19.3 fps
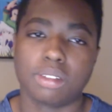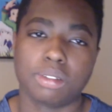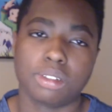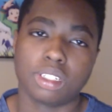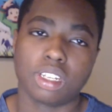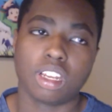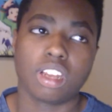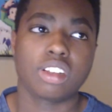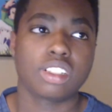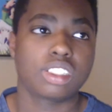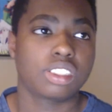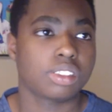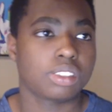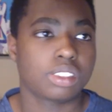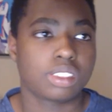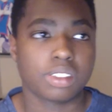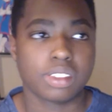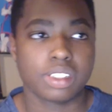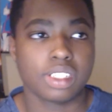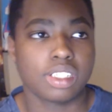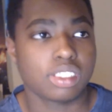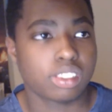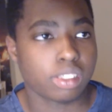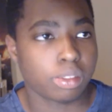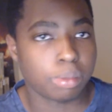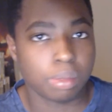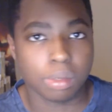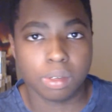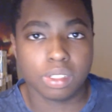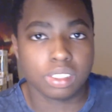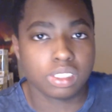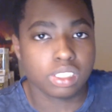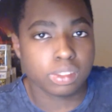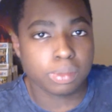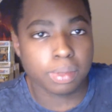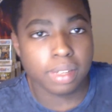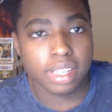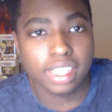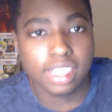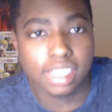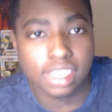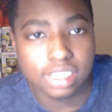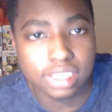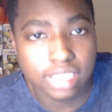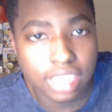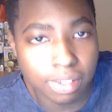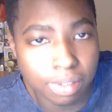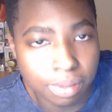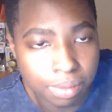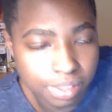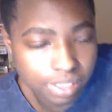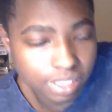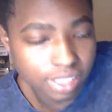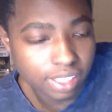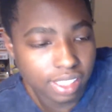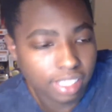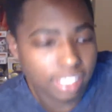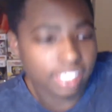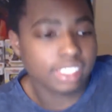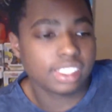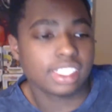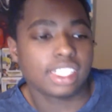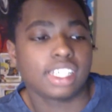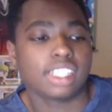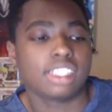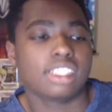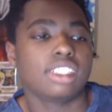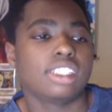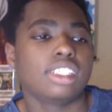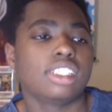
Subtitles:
Naruto or someone else, or Boruto's probably gonna save him or something like that.